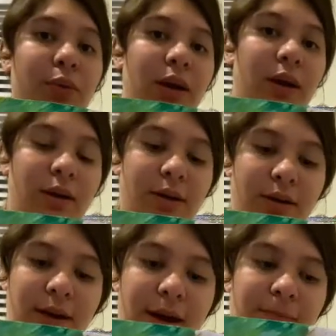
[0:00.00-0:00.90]
And
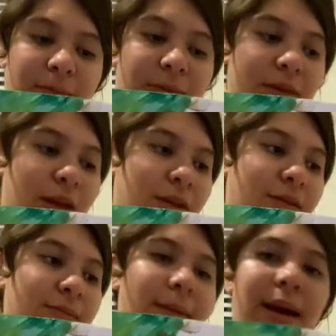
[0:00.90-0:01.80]
yeah,
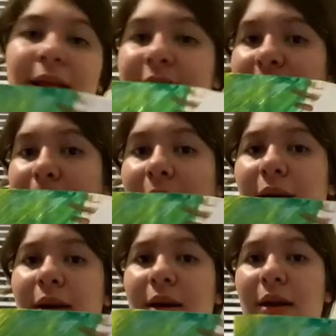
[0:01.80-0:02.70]
that's my lesson
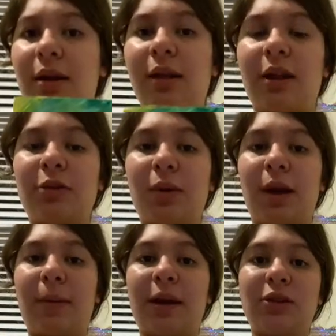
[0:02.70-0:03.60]
plan. That's what I
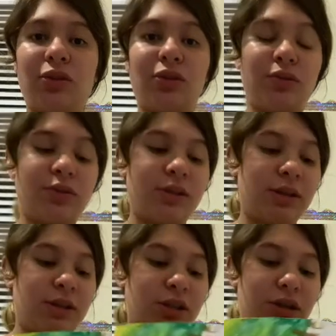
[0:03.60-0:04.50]
plan to do, teach